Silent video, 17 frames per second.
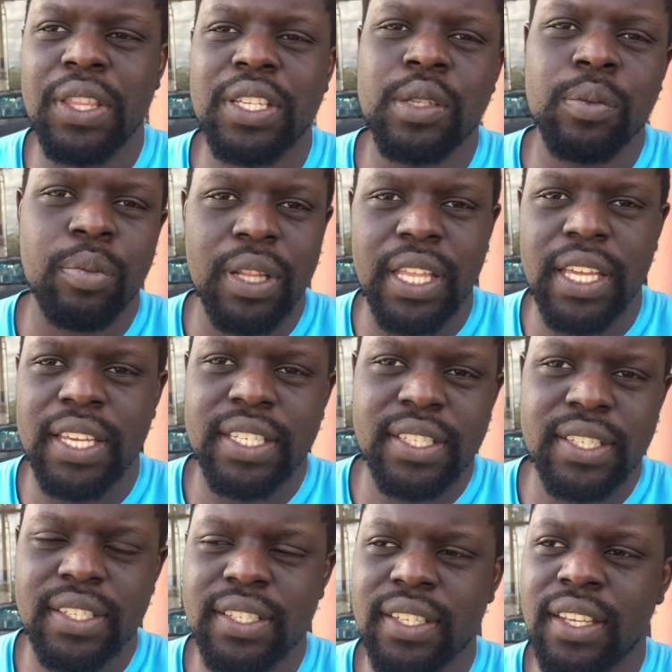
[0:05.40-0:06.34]
to this
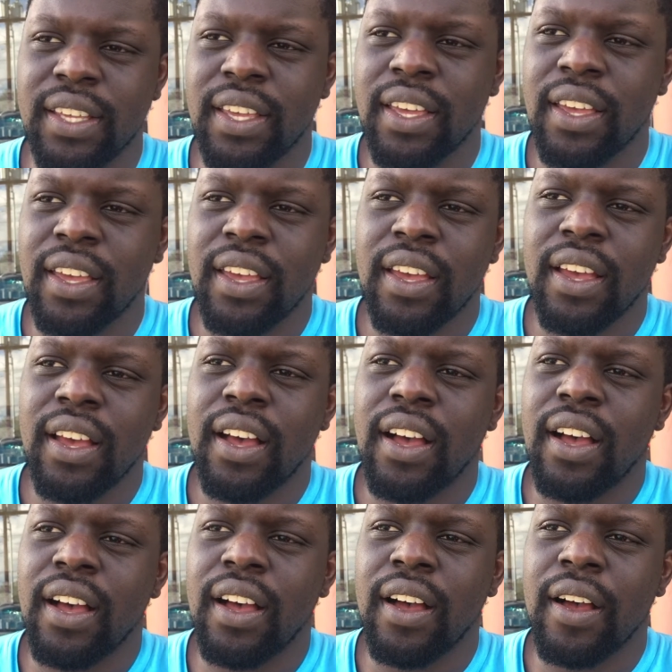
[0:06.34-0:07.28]
place
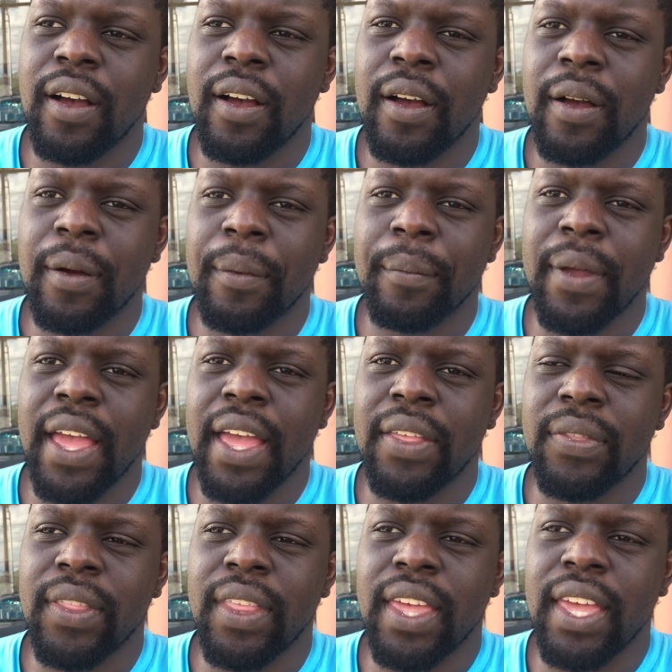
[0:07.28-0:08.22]
um,
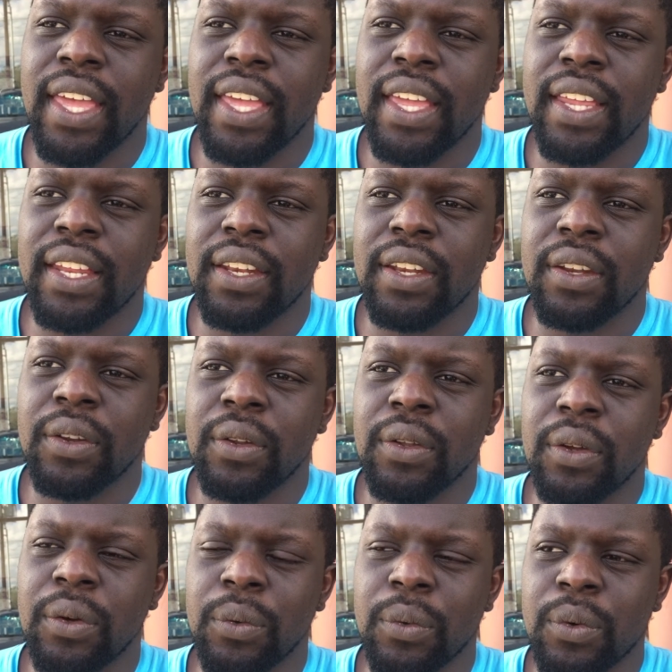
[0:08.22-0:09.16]
and then
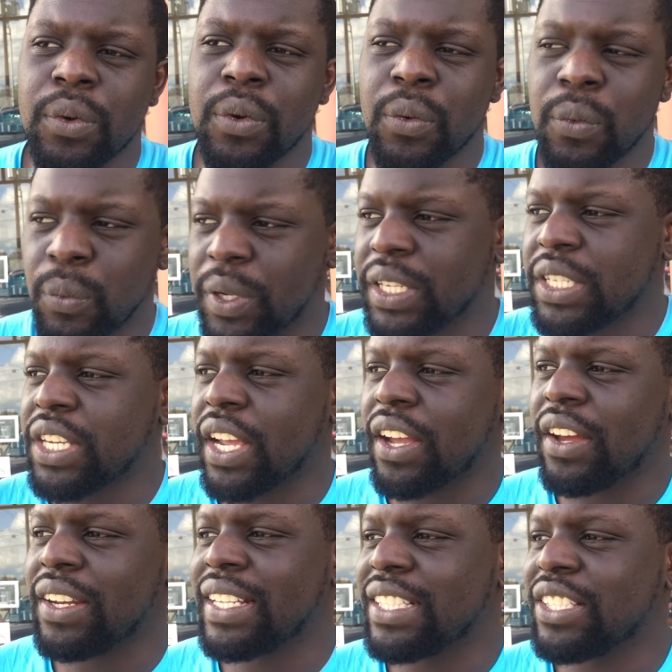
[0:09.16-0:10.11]
we
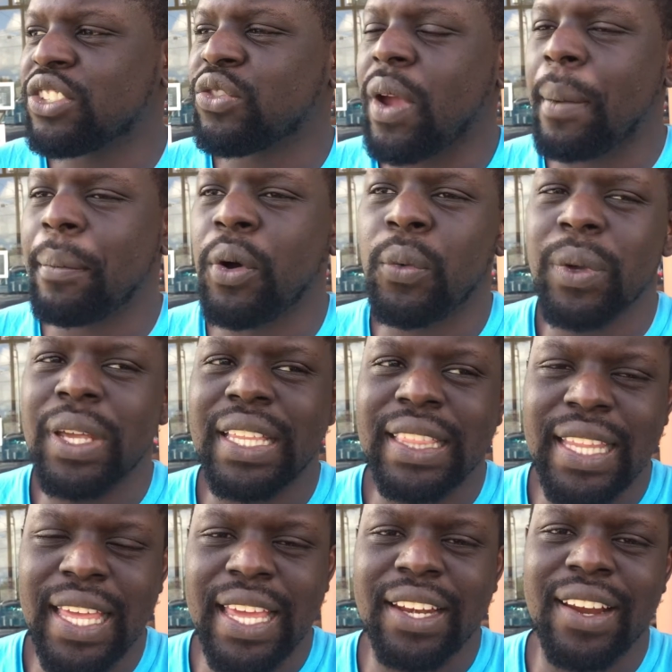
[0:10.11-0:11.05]
check on Instagram a
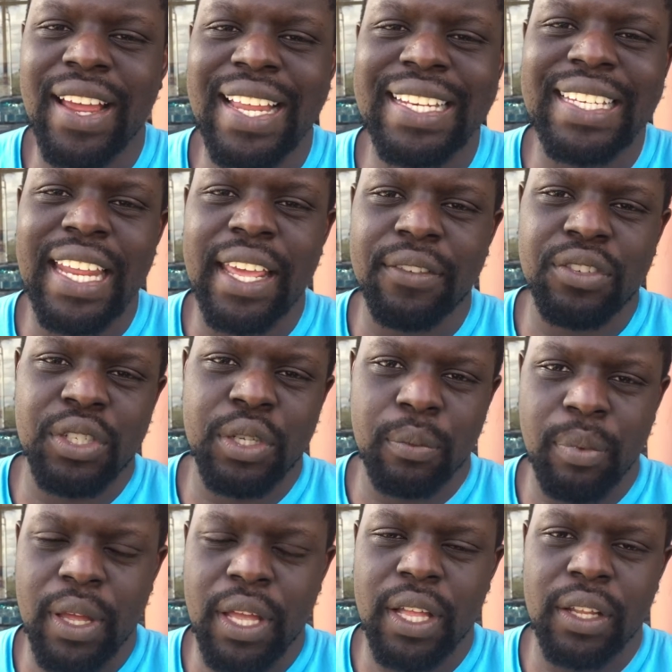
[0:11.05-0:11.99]
week later and Dave
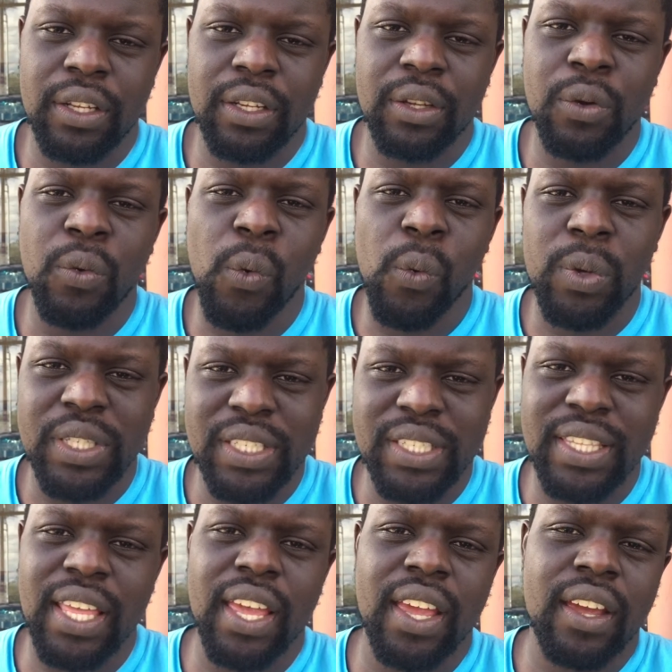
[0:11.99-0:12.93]
Chappelle
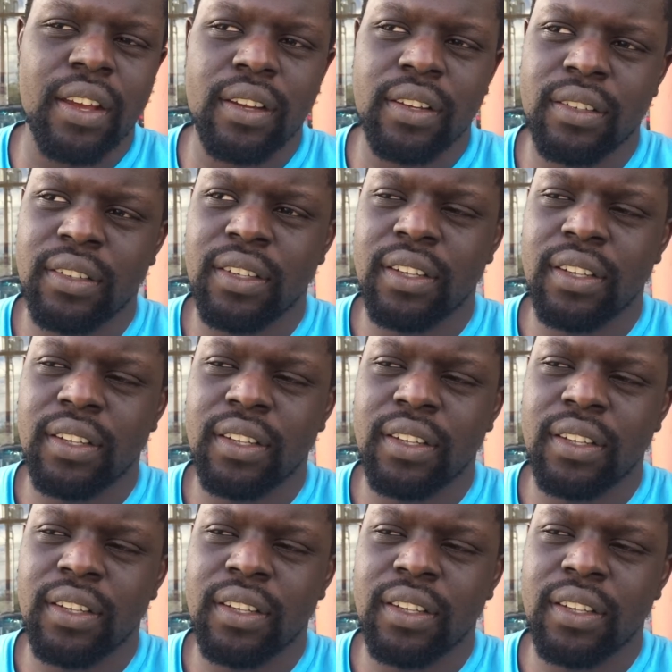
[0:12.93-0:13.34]
was there.